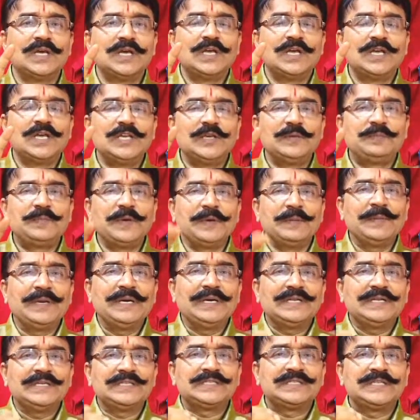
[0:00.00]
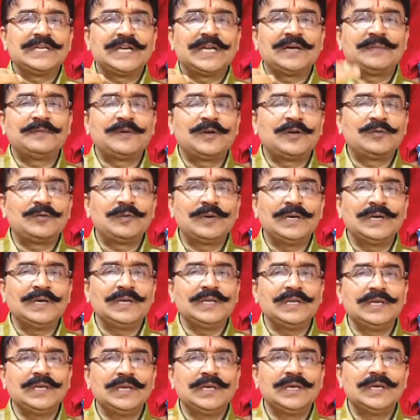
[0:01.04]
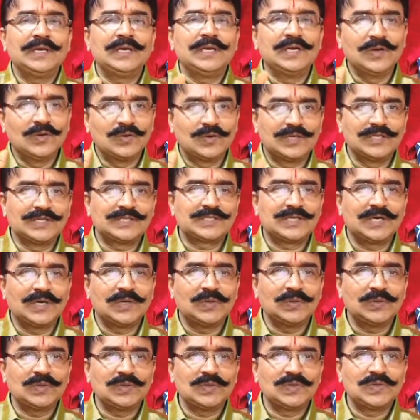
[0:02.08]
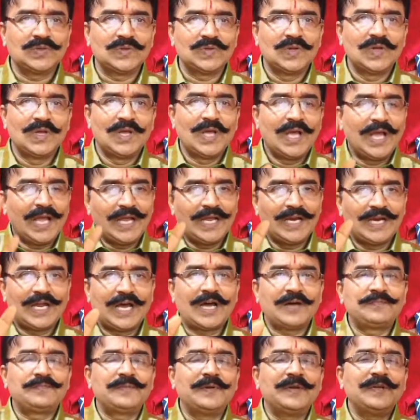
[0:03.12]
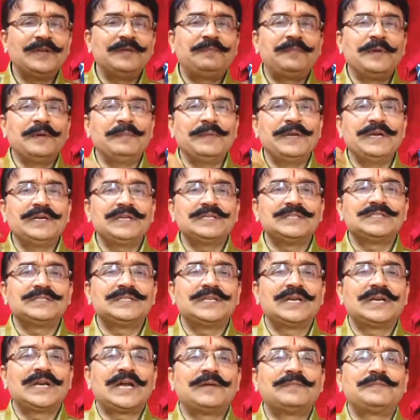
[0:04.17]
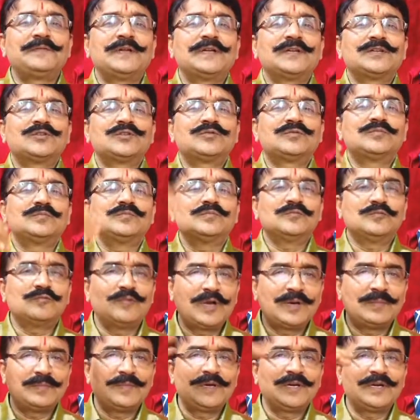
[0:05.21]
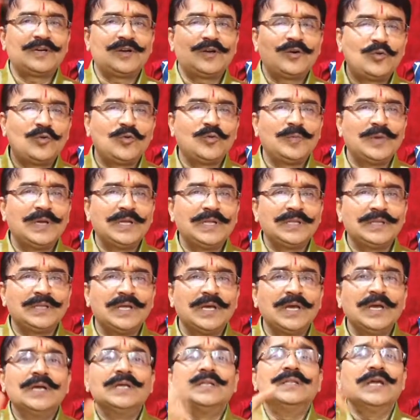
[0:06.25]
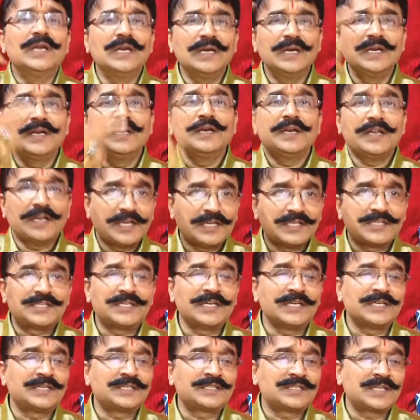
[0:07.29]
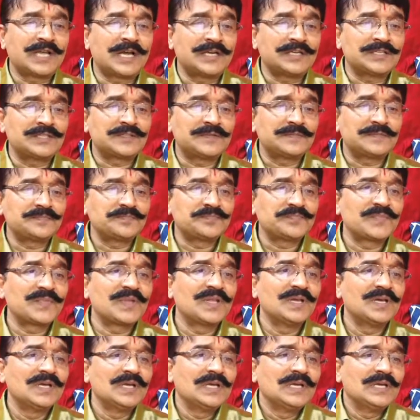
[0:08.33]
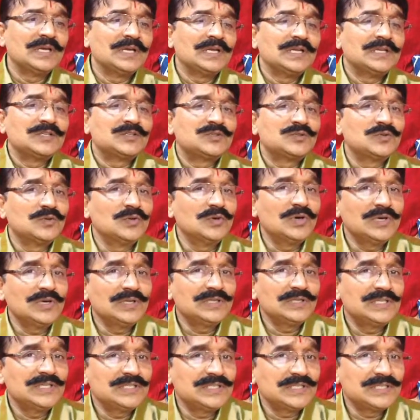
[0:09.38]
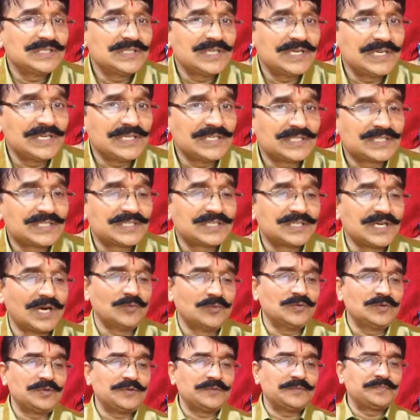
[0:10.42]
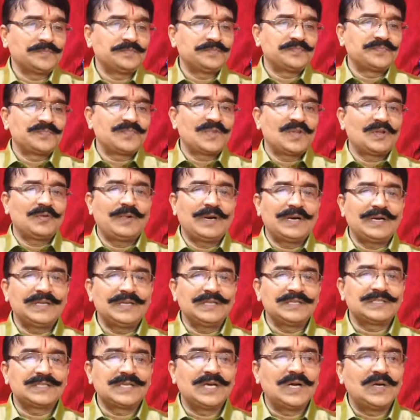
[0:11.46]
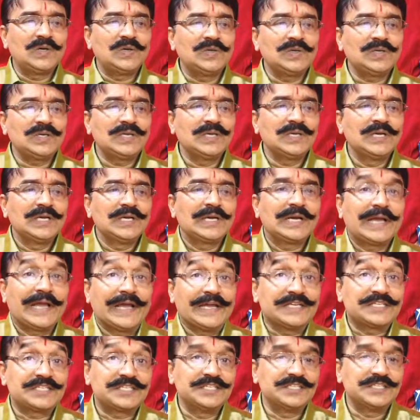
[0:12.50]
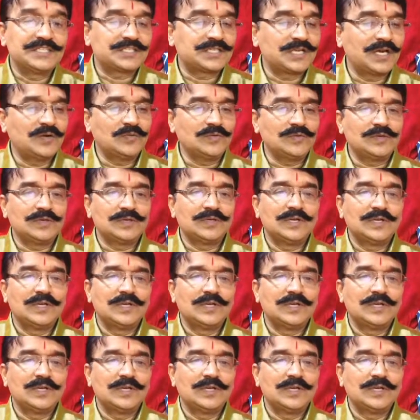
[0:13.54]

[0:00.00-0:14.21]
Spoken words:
If payment is done after 20, no discount. And if payment is done after 1 month or 2 months, then interest rate starts. So this is the discount. What discount? Cash discount.